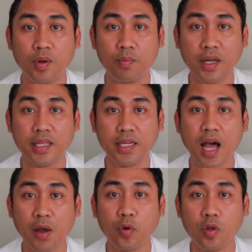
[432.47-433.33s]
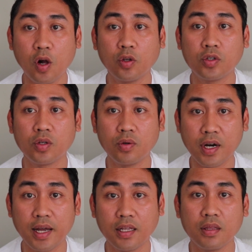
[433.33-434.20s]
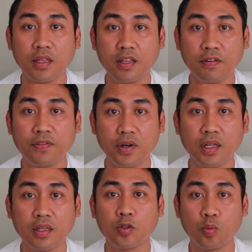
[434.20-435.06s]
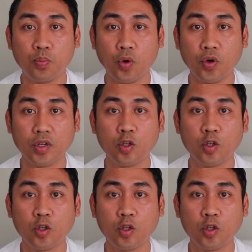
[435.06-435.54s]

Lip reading: the body, I would also write the different support or